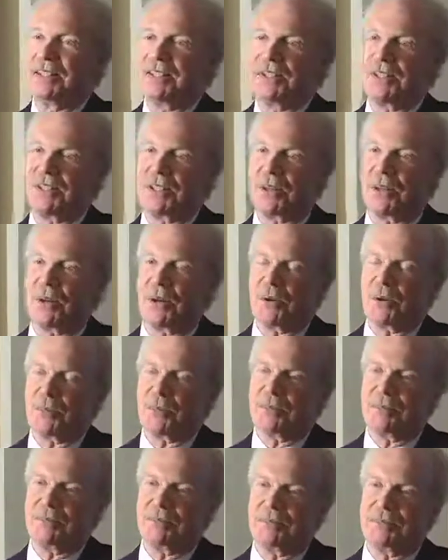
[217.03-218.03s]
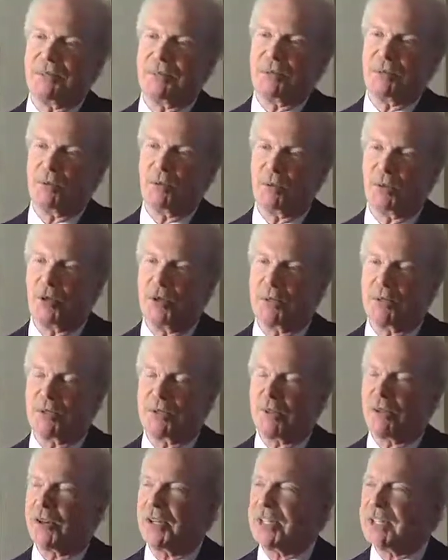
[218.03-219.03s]
So Roy
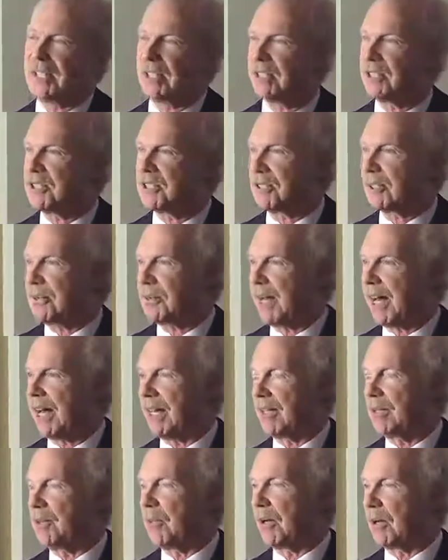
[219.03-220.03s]
was very diligent about it.